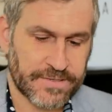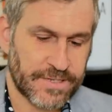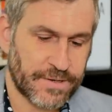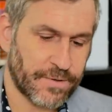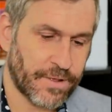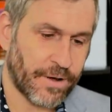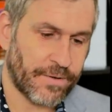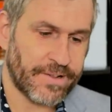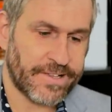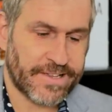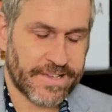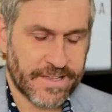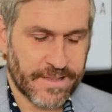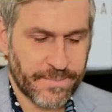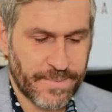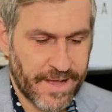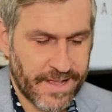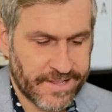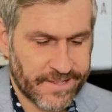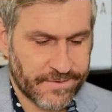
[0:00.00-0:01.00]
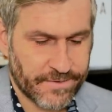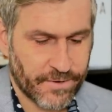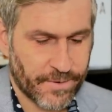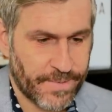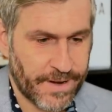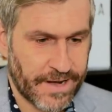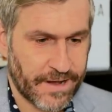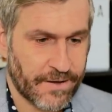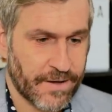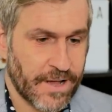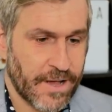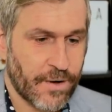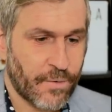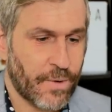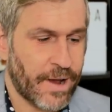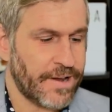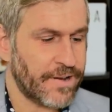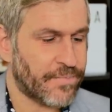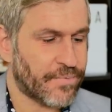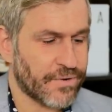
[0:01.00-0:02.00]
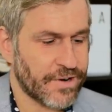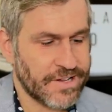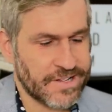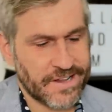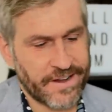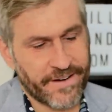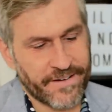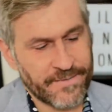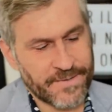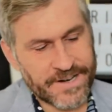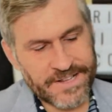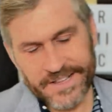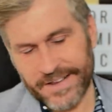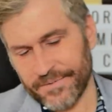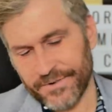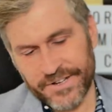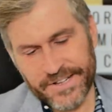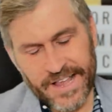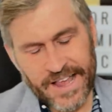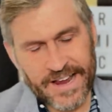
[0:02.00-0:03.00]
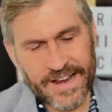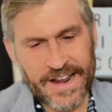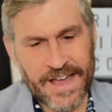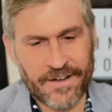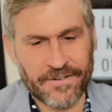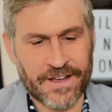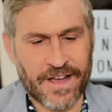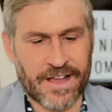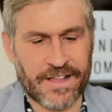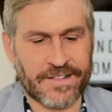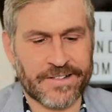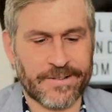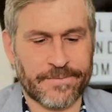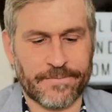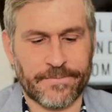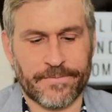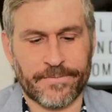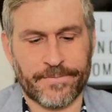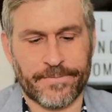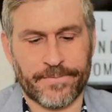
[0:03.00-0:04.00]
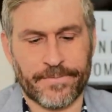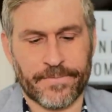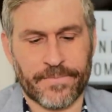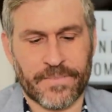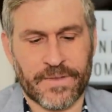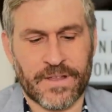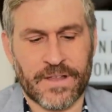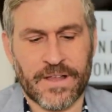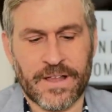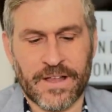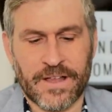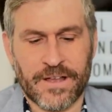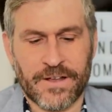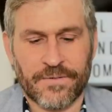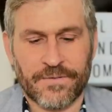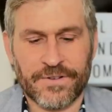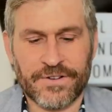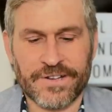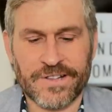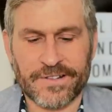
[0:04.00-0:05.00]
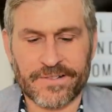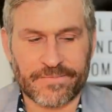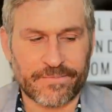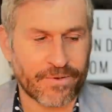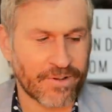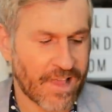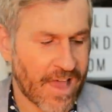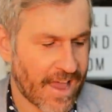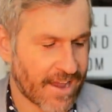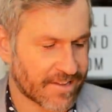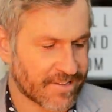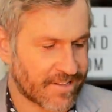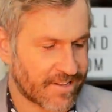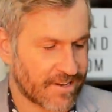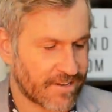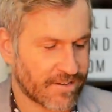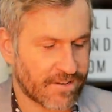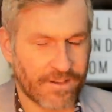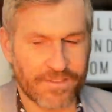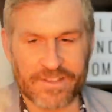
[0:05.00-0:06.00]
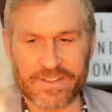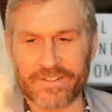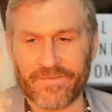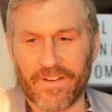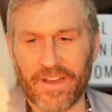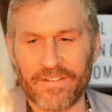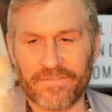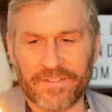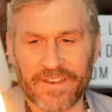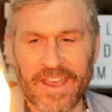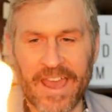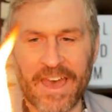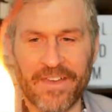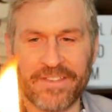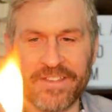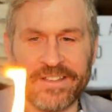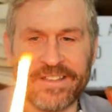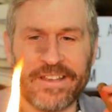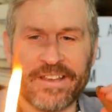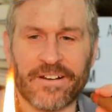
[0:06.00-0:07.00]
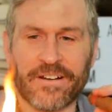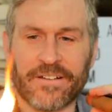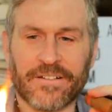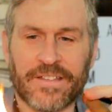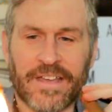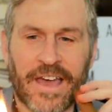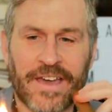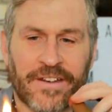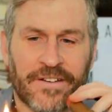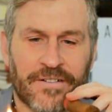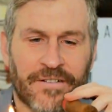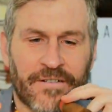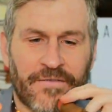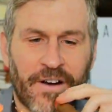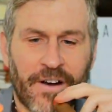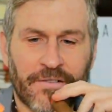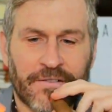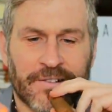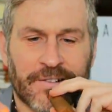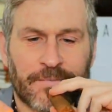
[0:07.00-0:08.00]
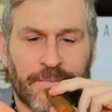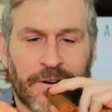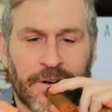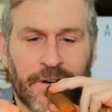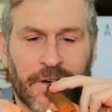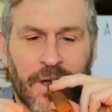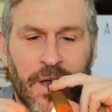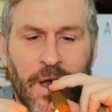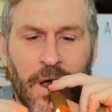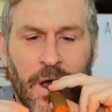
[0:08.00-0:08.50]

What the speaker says: always get the best torpedo. Wayne Dupree's here. Everybody's here. We're just hanging out, guys. We're just relaxing on this fine. Kathy's here, the editor of Hoax Book.